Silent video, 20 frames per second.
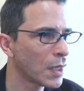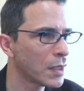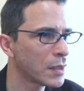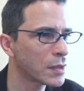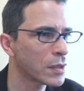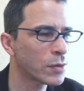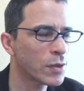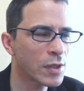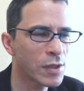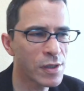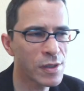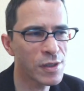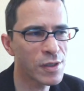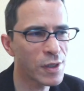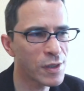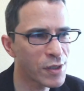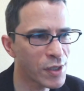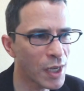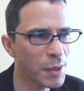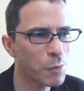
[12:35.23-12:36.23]
So this is
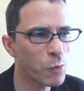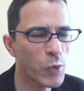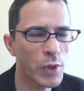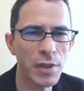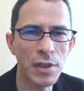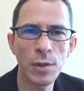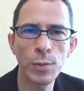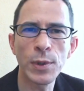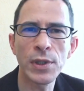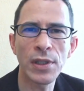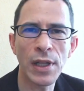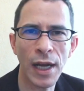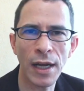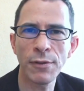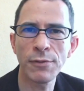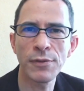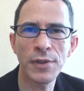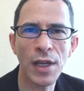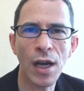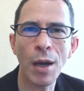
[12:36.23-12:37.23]
the shape where you will
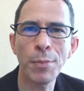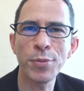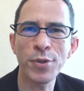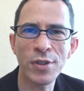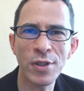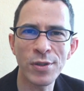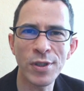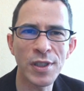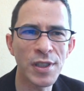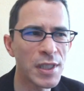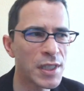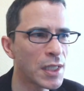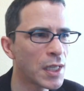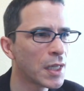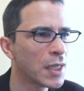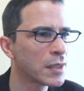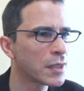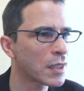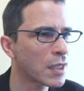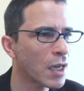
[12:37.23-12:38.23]
have the opportunity
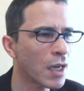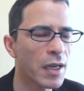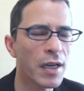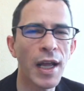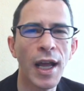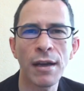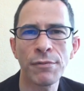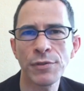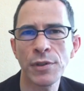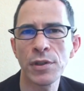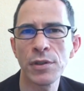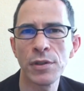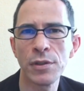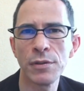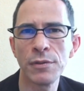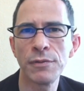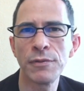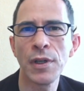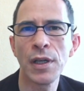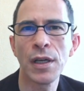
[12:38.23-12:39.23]
to cut after
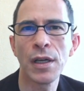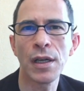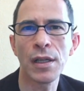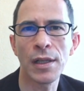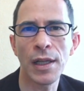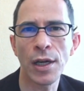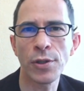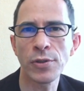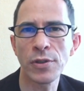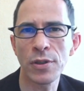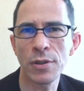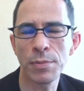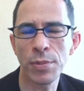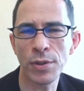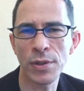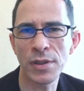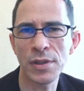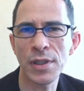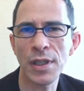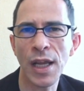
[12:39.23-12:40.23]
you've allowed your
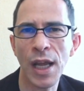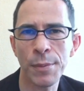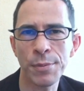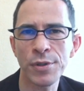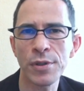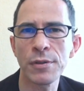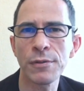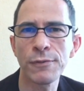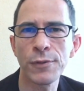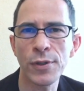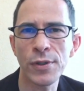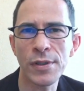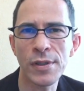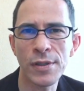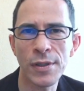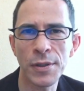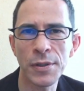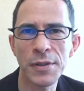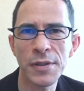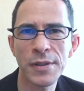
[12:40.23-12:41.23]
opponent to capture the 4
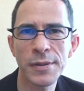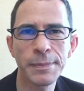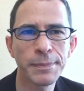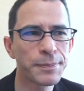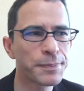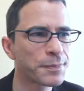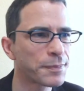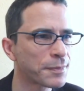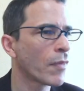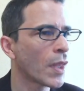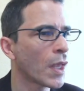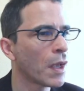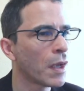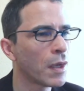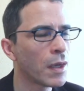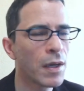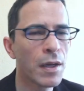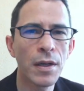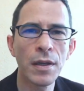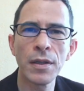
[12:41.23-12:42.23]
stones.
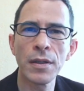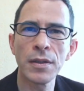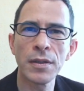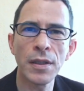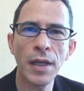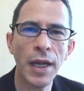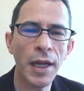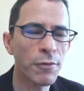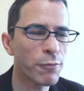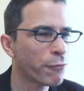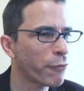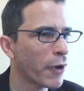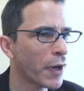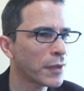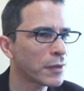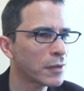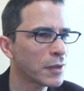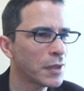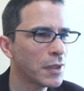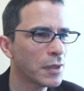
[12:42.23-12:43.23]
And
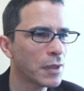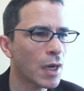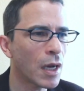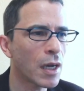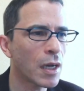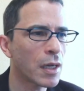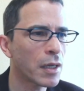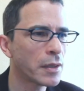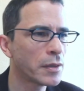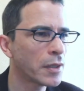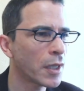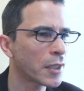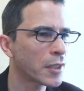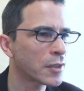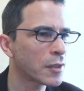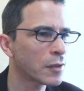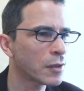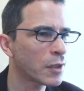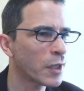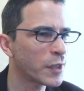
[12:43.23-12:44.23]
finally, I'd like
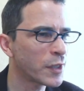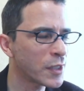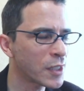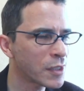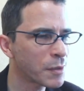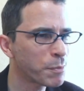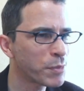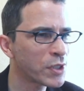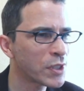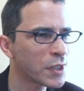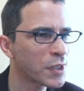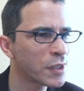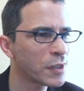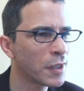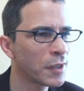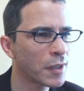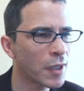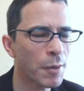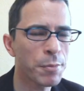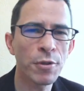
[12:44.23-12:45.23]
to look at this position
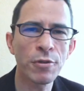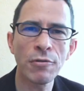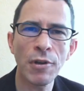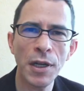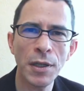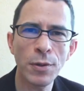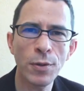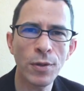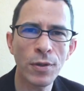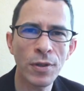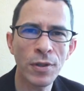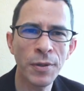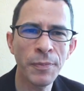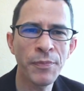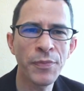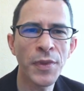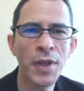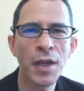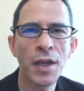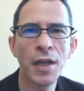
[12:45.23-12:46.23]
in the upper right corner.
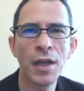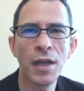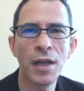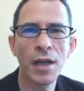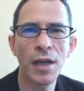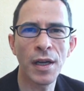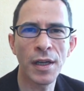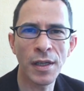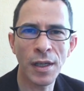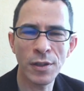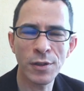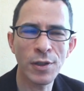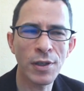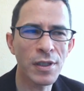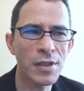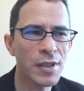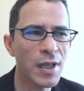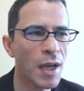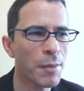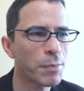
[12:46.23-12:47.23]
Another
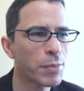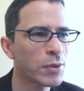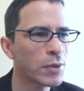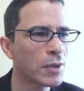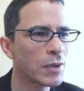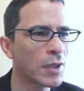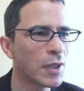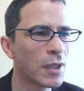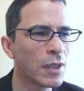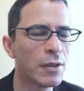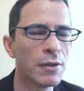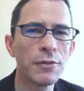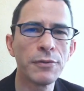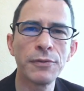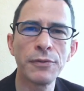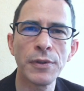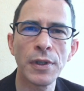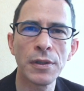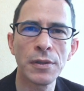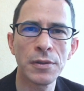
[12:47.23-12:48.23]
example of
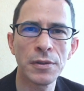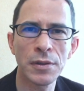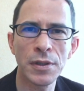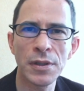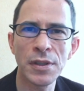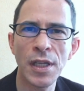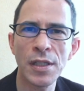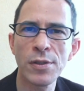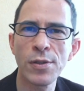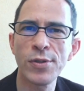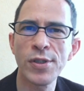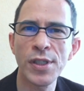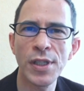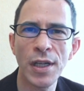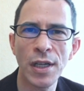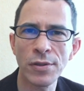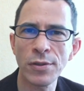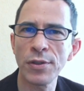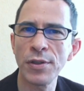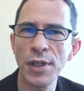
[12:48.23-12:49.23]
the Tesuji
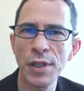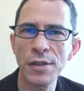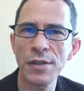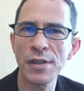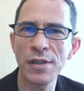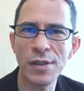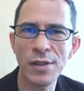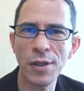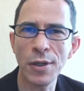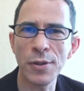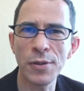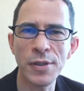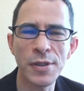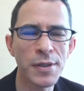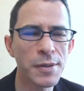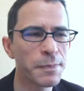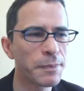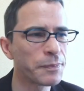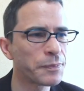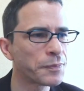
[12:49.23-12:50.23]
underneath the stones.